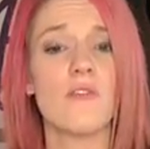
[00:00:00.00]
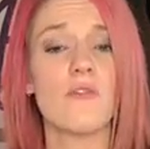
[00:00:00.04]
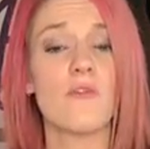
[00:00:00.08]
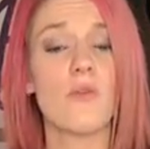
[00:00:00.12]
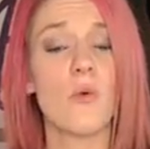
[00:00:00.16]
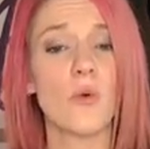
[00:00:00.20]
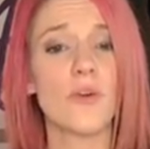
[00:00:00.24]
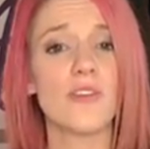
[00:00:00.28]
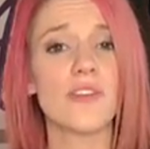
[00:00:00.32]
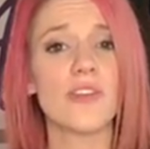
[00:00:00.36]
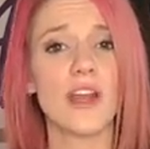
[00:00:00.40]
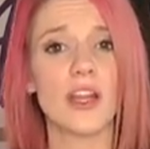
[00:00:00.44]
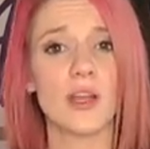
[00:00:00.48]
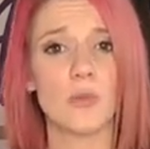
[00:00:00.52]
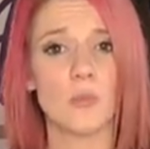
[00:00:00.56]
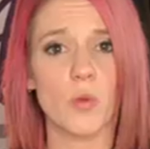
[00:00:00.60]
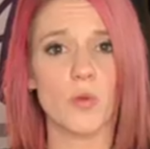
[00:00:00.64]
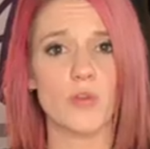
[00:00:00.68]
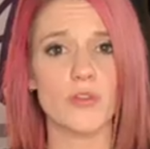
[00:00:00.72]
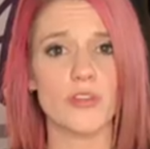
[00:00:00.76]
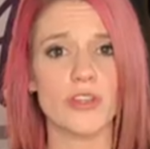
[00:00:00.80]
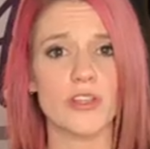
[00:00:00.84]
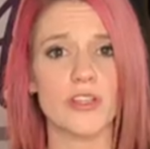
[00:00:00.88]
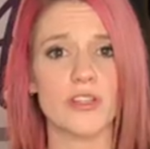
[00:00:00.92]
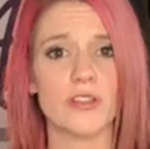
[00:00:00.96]
for that
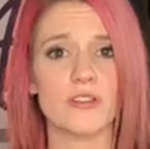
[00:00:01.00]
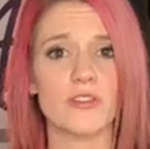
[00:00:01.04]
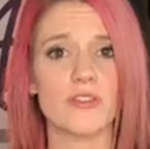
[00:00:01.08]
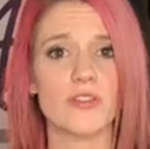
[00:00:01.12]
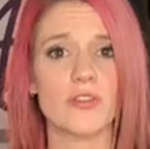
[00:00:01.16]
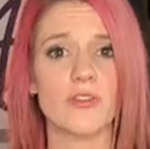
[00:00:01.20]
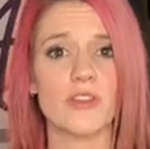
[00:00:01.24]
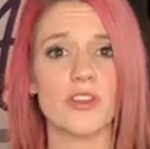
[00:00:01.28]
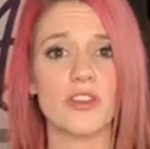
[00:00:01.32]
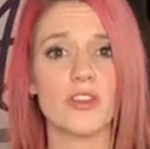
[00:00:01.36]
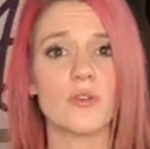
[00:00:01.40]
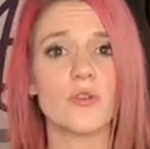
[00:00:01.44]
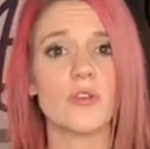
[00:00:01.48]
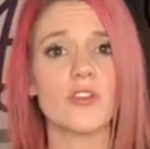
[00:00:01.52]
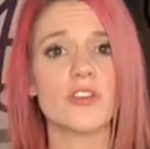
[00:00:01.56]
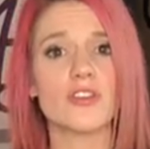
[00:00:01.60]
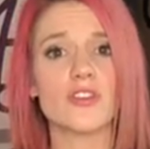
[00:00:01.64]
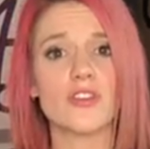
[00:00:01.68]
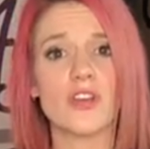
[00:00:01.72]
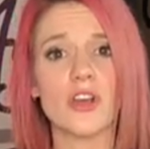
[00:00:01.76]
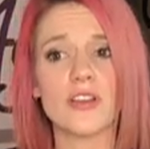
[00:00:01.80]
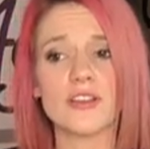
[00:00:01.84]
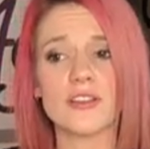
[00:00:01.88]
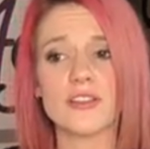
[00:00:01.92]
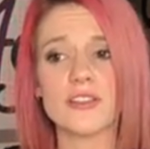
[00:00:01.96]
emulsion so that you can
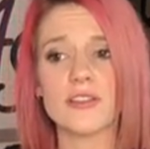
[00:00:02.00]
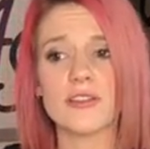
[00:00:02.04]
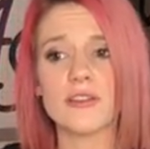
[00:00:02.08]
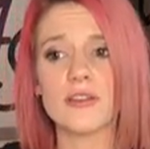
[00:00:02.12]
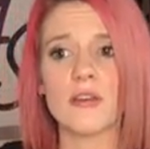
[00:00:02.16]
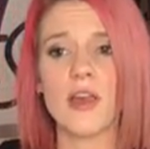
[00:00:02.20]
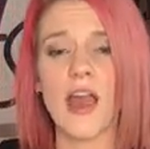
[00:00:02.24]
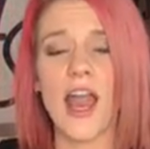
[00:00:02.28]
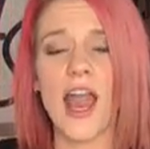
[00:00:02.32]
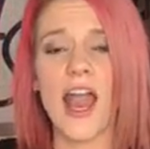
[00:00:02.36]
just